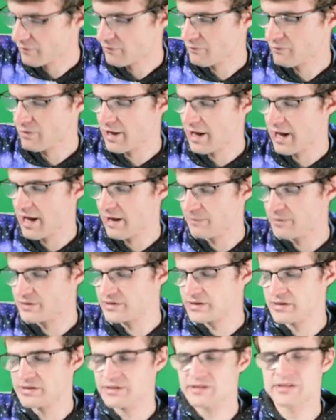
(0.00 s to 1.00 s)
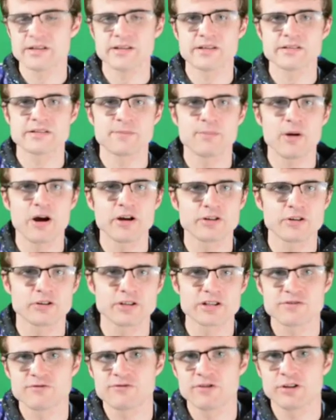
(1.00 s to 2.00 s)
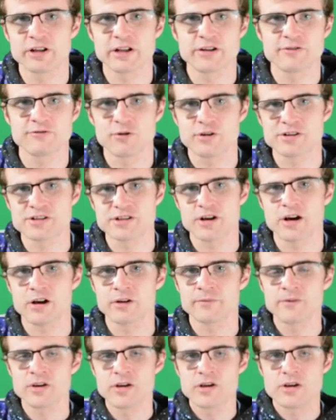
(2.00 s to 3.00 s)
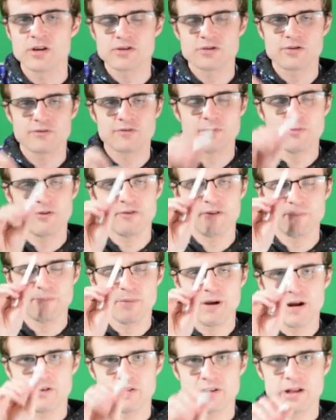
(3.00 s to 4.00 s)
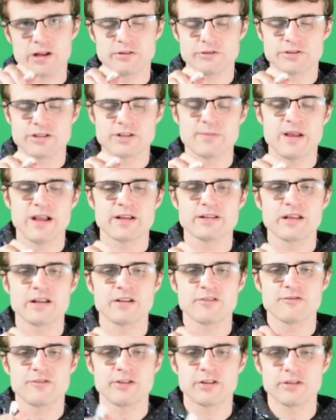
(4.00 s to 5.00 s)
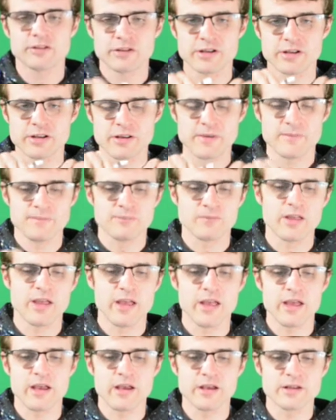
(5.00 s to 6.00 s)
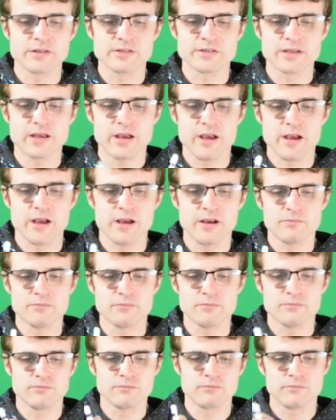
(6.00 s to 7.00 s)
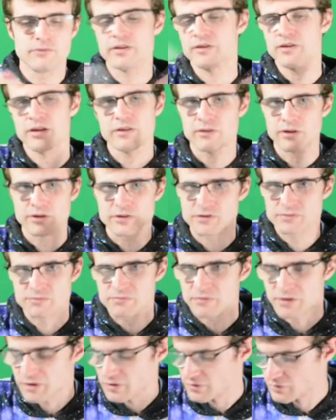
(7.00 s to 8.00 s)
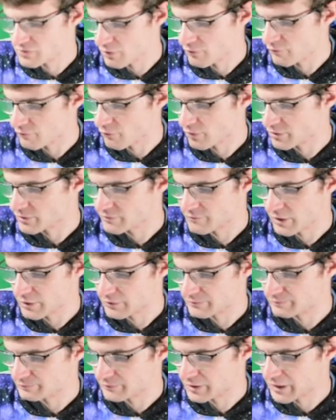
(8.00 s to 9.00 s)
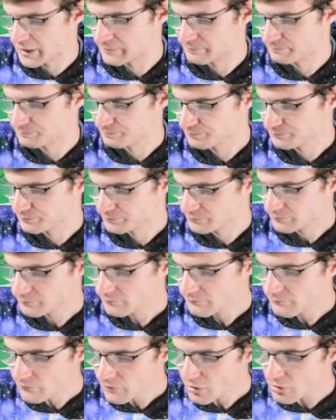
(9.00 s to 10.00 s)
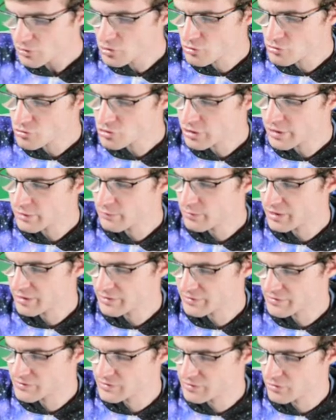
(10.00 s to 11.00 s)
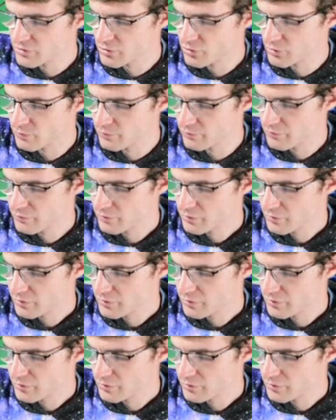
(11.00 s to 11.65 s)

what happens is the particle doesn't feel any force at all. So if you're moving parallel to the magnetic field, and then there's no force felt, okay? Usually we assume